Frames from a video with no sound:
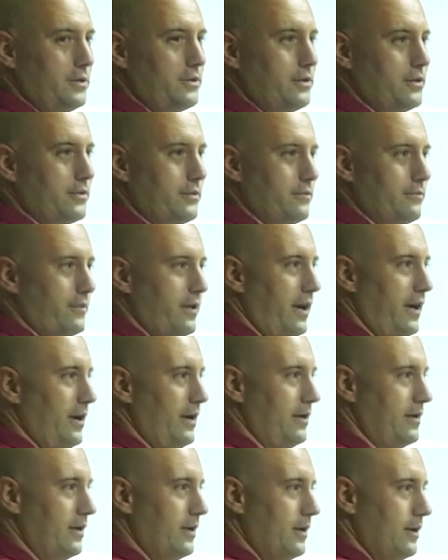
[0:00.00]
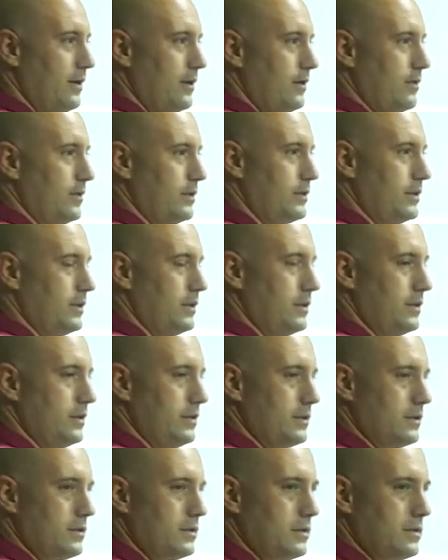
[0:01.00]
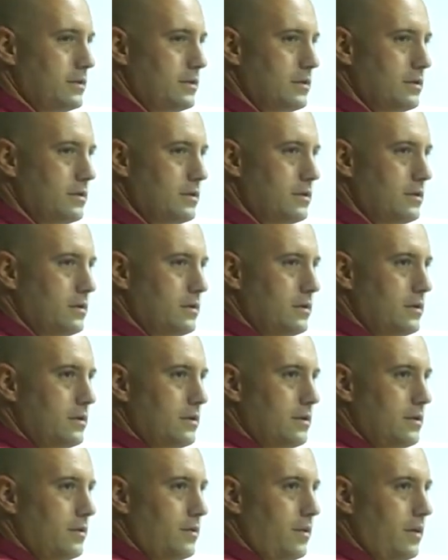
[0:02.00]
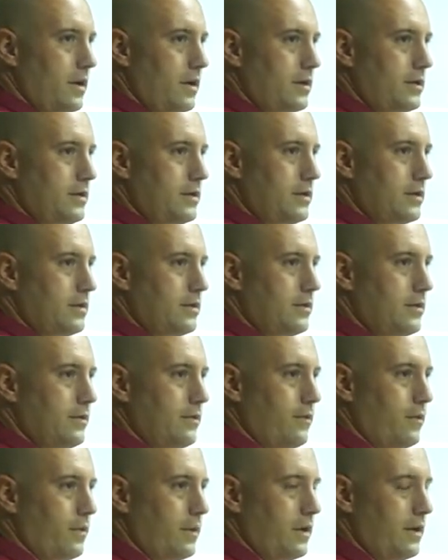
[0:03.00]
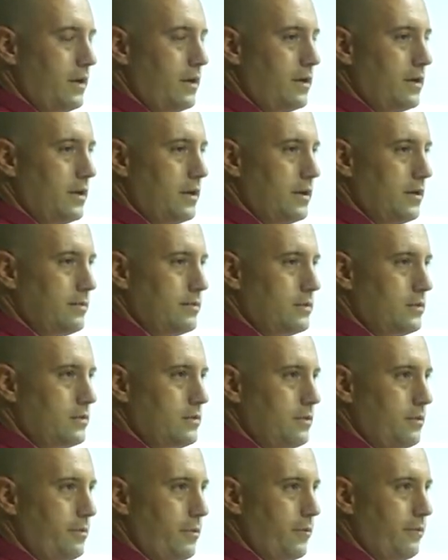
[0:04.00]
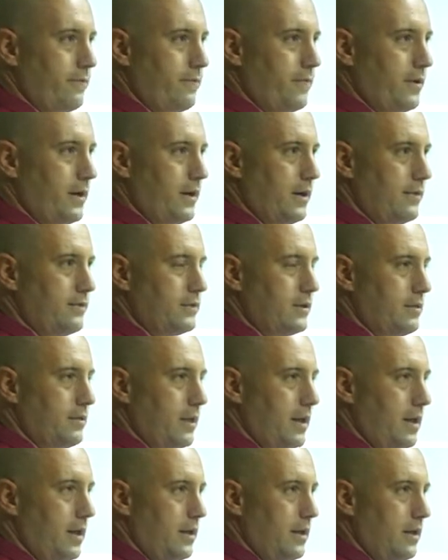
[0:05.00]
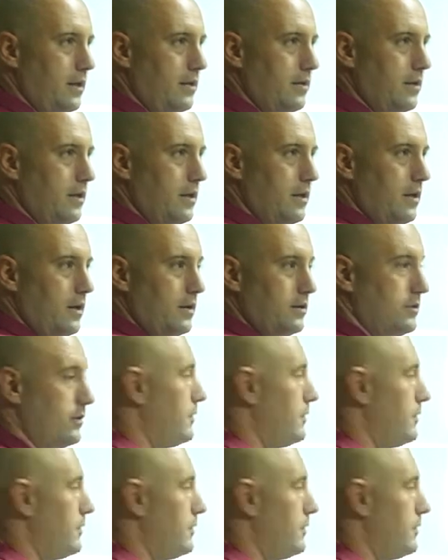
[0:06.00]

inches of rain, which is, what, 40 times 2.5,